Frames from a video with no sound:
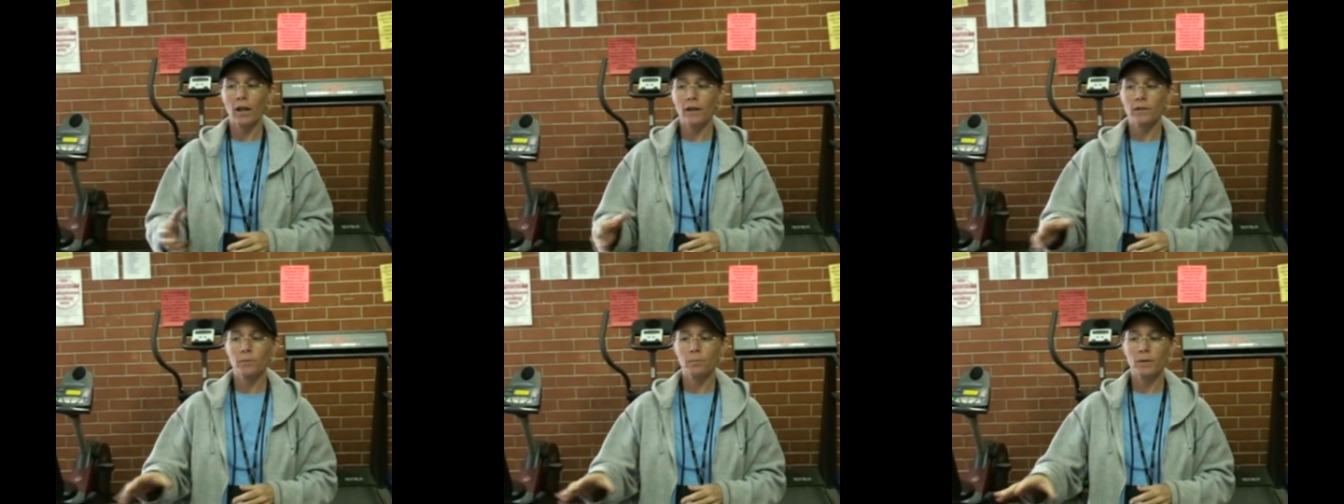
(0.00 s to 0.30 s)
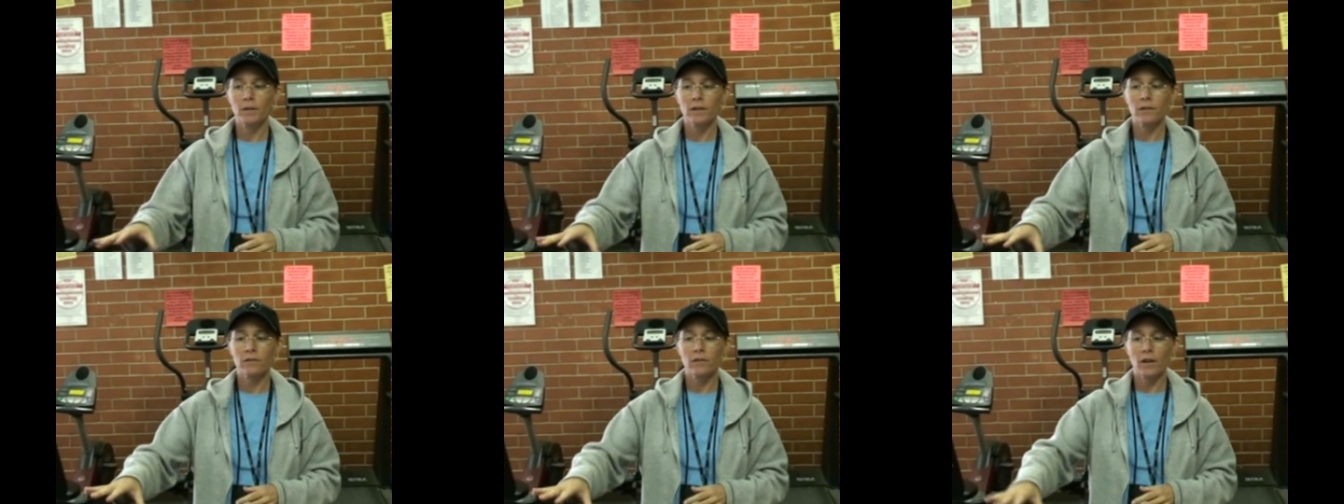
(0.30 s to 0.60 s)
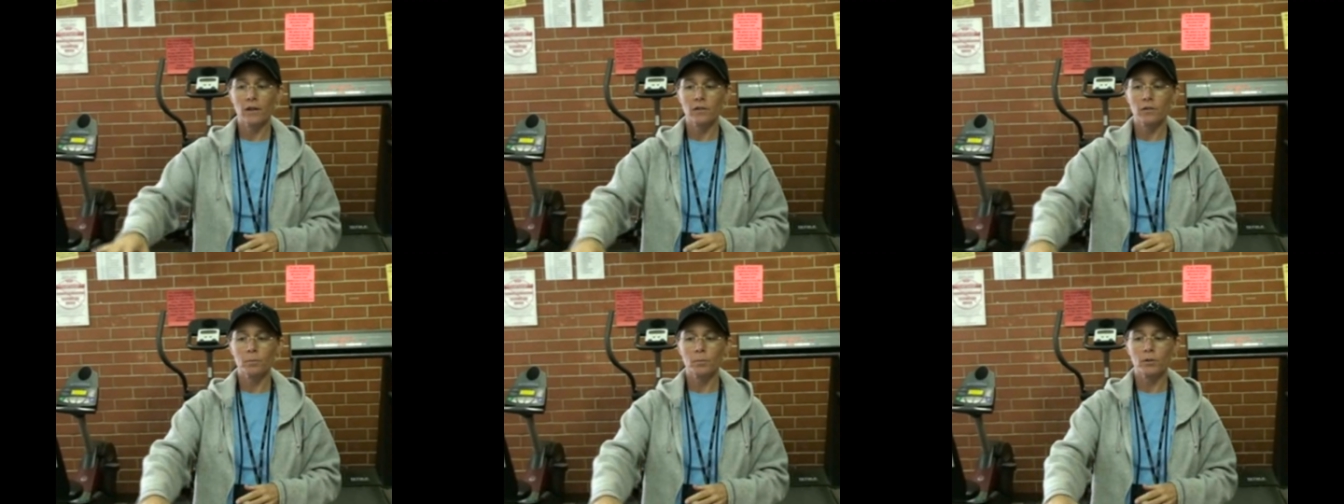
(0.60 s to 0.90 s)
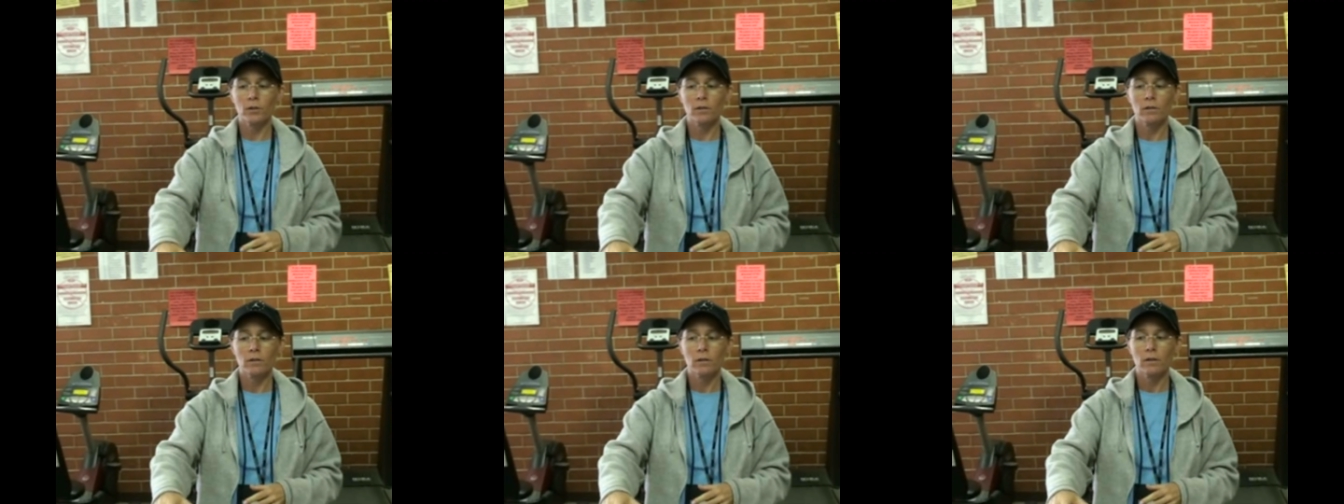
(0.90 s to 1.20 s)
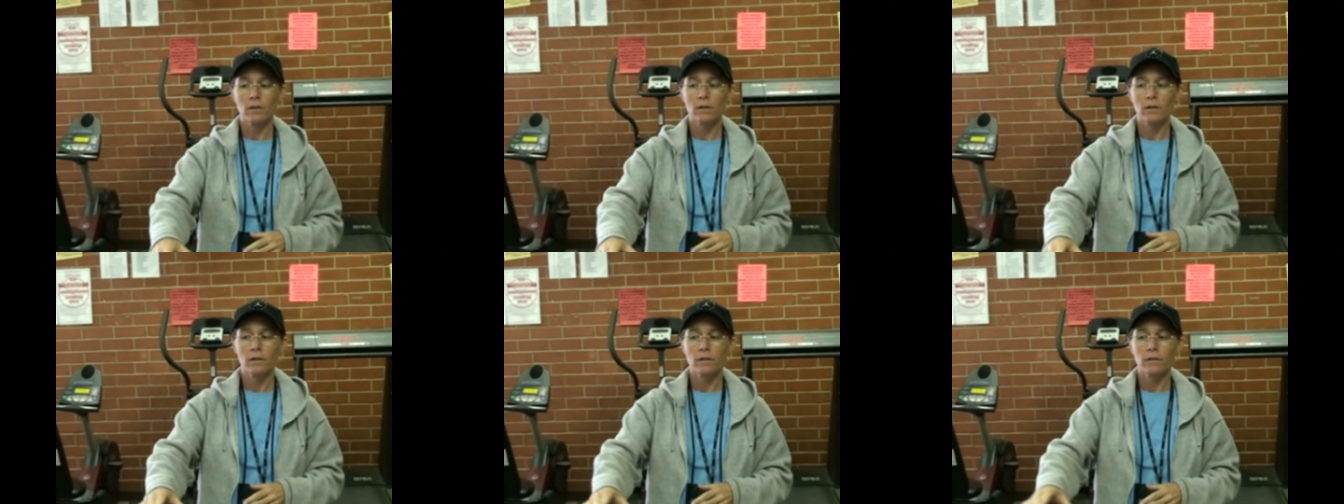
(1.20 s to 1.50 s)
as be accessible
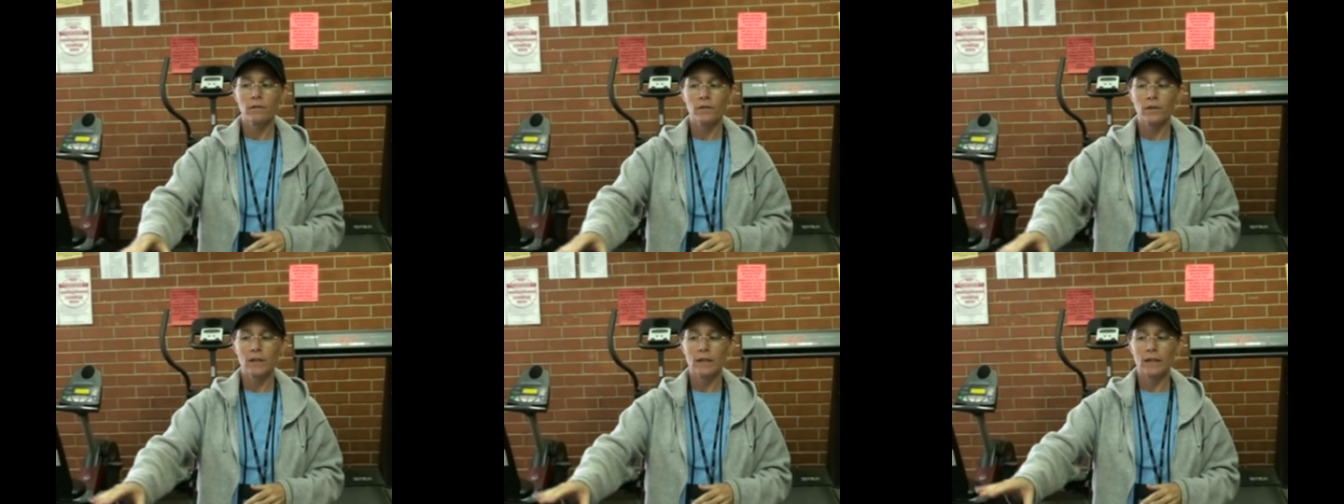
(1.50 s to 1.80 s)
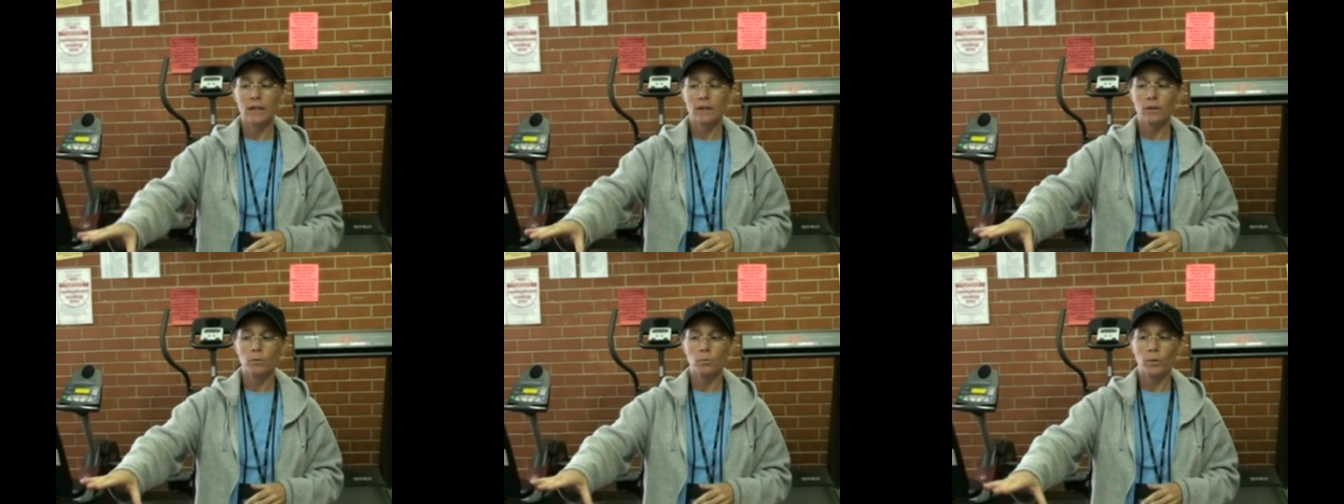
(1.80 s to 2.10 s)
to get